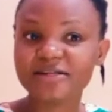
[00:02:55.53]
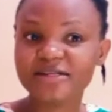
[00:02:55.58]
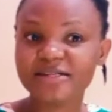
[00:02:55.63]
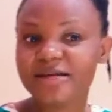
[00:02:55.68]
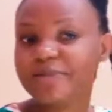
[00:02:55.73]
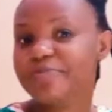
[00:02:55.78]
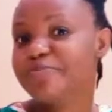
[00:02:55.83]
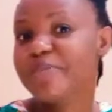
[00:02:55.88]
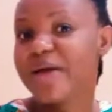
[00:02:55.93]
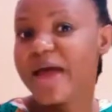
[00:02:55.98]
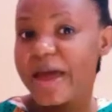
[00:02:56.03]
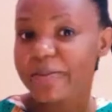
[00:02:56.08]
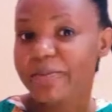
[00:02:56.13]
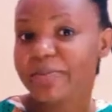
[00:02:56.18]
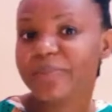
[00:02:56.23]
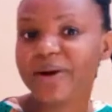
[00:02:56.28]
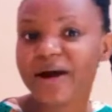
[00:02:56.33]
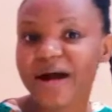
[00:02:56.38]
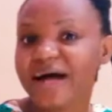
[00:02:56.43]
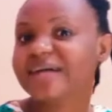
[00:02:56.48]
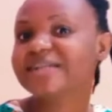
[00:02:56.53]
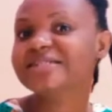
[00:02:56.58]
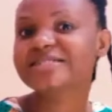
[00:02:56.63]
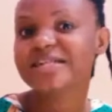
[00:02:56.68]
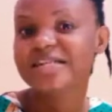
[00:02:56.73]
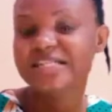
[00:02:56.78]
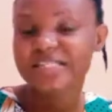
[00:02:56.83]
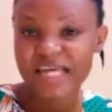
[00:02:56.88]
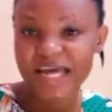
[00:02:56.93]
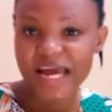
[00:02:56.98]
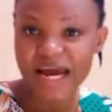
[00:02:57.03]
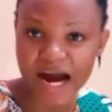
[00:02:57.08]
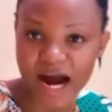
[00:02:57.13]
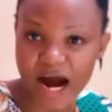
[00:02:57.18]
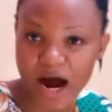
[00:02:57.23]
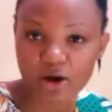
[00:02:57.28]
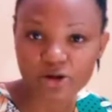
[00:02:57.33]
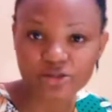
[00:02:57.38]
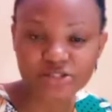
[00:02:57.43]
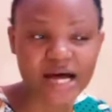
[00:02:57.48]
members in the
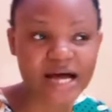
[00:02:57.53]
house,